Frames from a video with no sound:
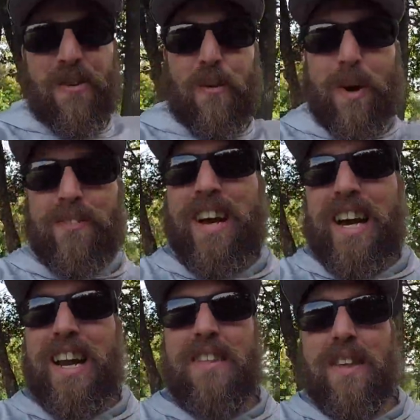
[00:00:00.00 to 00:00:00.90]
We've
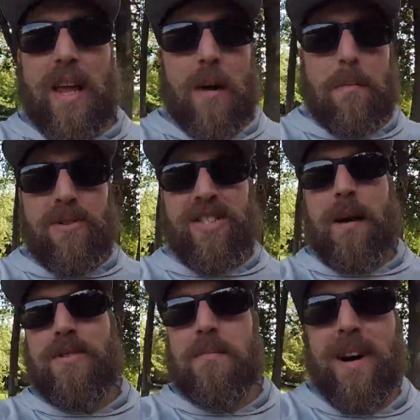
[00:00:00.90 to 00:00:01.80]
got the
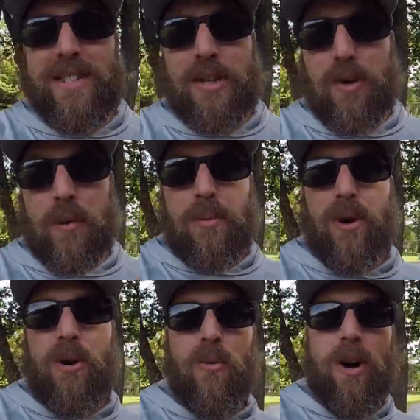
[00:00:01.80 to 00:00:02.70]
Perception Pescador
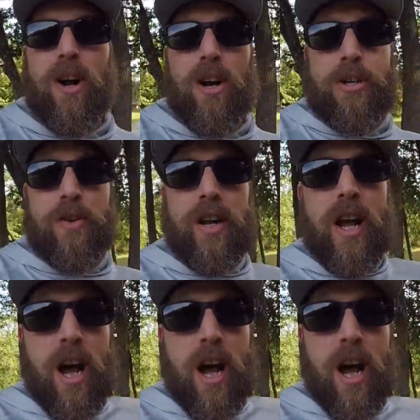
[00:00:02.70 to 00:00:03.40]
Pro 100